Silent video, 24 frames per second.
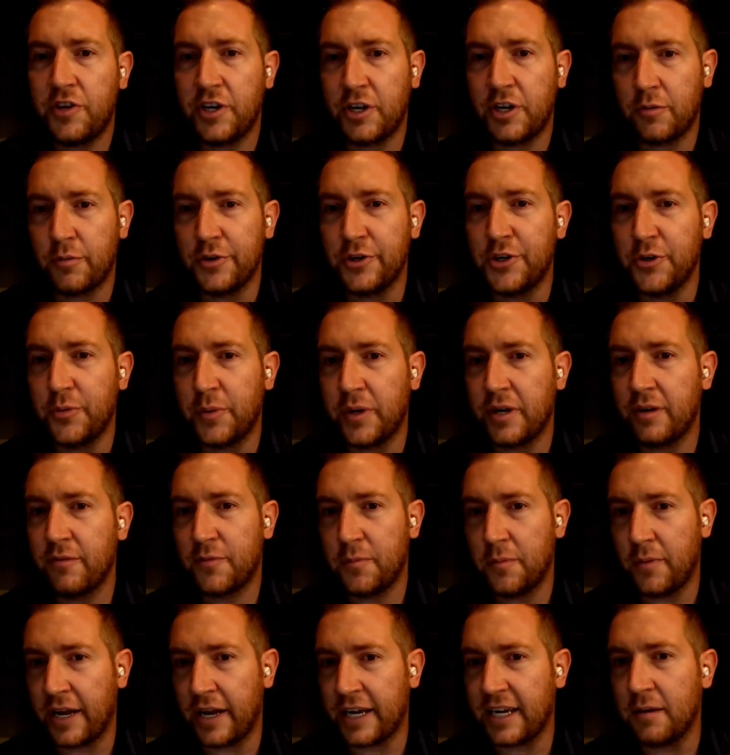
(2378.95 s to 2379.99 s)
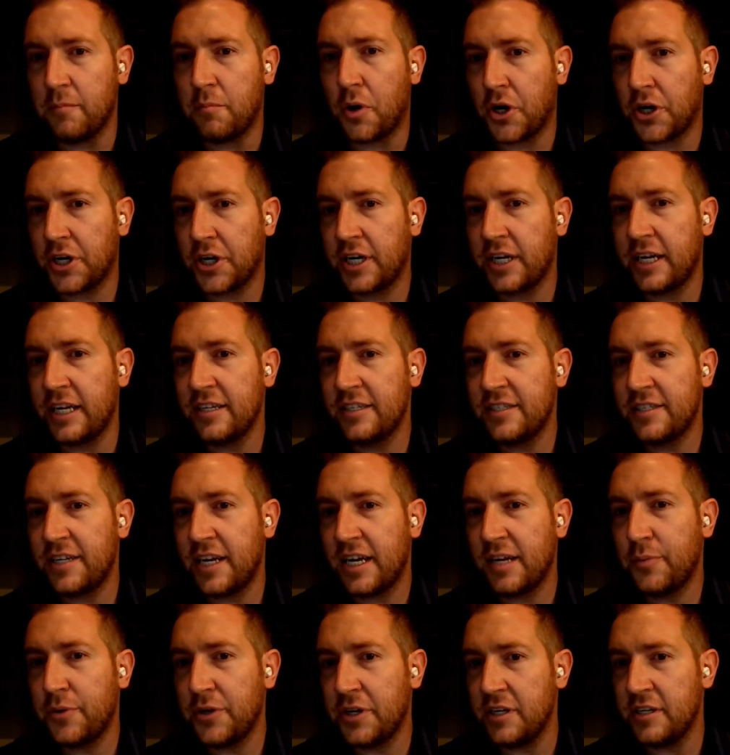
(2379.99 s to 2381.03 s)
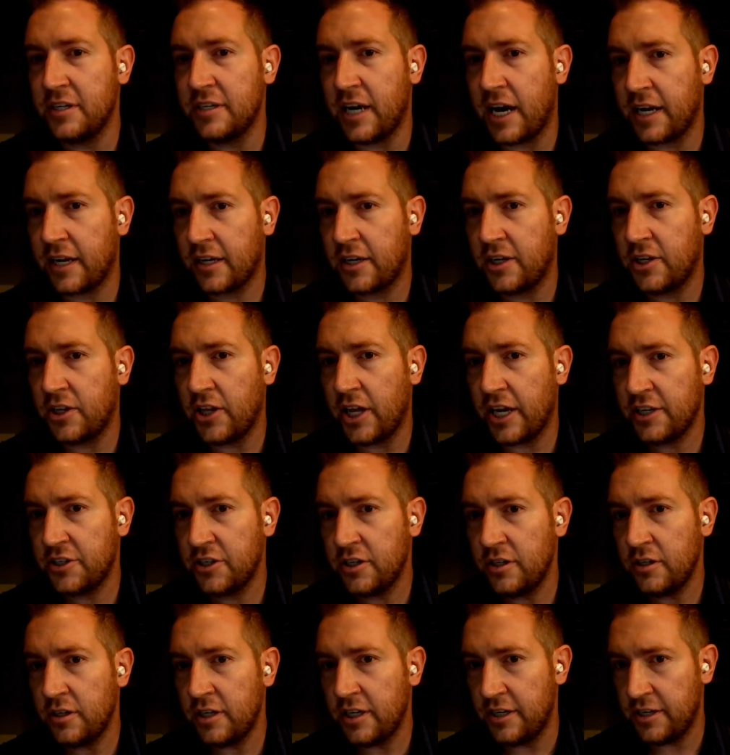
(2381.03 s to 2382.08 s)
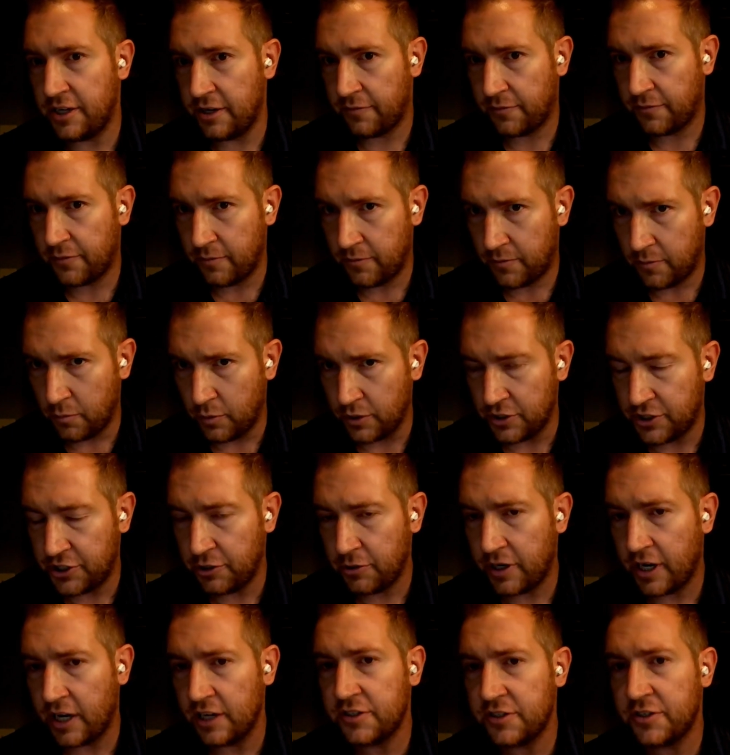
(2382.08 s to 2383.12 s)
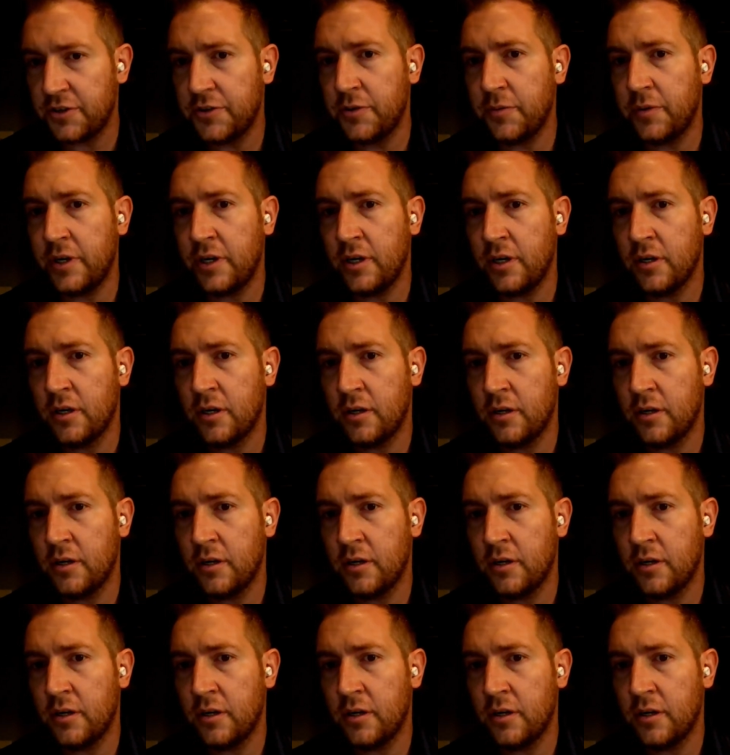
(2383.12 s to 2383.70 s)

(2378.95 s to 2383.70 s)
they were doing from like a marketing standpoint and data collection, and different from what you guys are doing?